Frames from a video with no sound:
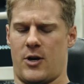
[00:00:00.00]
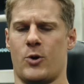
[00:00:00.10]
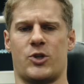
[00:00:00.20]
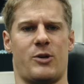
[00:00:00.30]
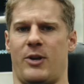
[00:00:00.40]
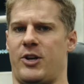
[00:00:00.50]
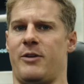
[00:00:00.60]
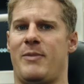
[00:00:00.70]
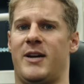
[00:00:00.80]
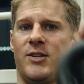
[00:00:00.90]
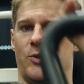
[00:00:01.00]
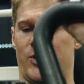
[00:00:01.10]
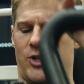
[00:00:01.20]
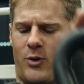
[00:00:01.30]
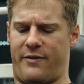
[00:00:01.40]
No stability demands
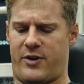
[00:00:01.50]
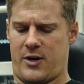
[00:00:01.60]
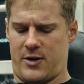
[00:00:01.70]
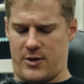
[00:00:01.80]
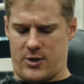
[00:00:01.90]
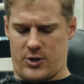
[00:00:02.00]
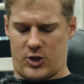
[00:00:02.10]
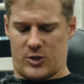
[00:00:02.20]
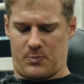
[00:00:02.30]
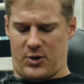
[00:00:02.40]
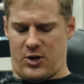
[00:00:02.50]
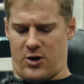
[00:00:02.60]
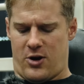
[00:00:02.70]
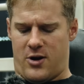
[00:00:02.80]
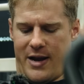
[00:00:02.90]
whatsoever, just
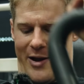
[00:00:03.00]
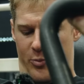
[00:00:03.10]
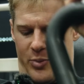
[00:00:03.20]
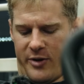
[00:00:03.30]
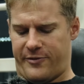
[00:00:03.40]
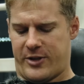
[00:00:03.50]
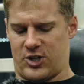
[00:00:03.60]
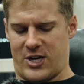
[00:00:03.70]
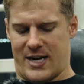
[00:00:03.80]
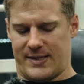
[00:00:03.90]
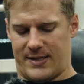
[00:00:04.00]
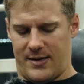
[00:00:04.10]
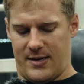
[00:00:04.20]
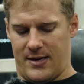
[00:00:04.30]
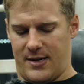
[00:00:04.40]
pure output for the chest.
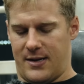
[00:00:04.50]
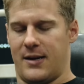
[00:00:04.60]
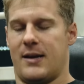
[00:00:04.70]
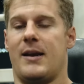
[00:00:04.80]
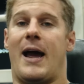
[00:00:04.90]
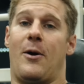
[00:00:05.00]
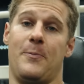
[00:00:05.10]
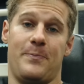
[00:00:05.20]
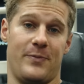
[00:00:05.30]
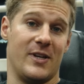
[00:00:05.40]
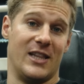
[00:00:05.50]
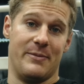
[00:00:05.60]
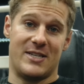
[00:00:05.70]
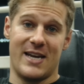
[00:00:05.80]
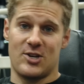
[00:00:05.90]
Now,
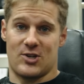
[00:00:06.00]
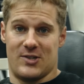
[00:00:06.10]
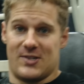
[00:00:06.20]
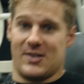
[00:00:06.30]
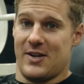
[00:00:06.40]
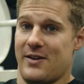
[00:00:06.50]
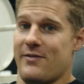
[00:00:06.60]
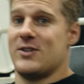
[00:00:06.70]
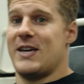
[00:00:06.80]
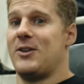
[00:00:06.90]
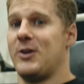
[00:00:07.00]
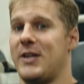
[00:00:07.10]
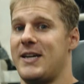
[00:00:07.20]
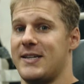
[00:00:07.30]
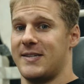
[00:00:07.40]
limitations. Take a look
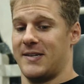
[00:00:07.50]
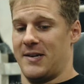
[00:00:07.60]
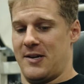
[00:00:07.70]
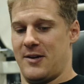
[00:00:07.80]
at this.